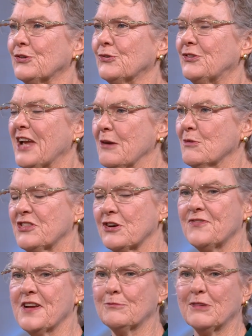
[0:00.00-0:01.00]
who came with
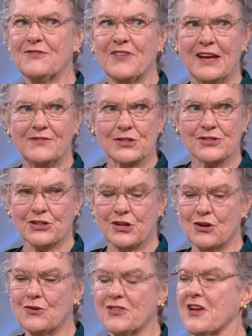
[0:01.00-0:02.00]
their family five years
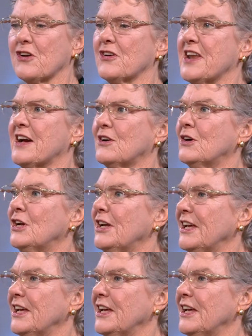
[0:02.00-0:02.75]
ago, and they are now